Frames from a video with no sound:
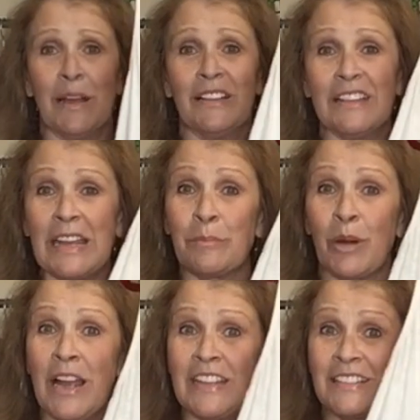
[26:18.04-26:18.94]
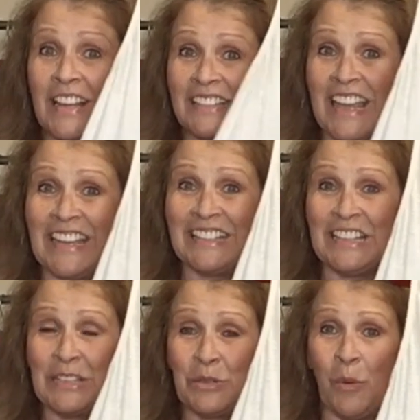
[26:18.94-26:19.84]
a Lane Bryant size
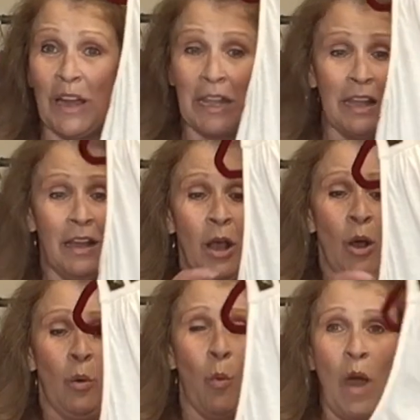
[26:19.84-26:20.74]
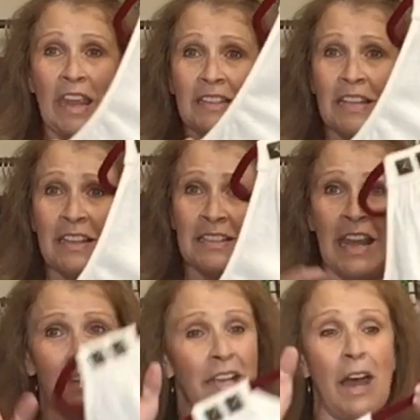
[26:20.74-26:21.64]
1820 white
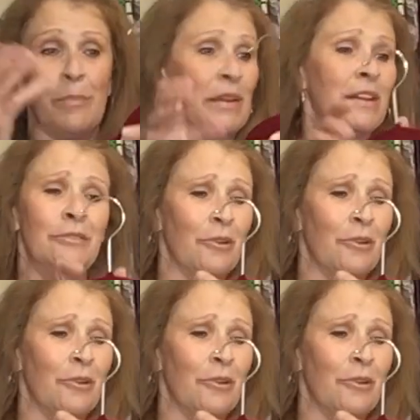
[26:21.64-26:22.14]
tank top in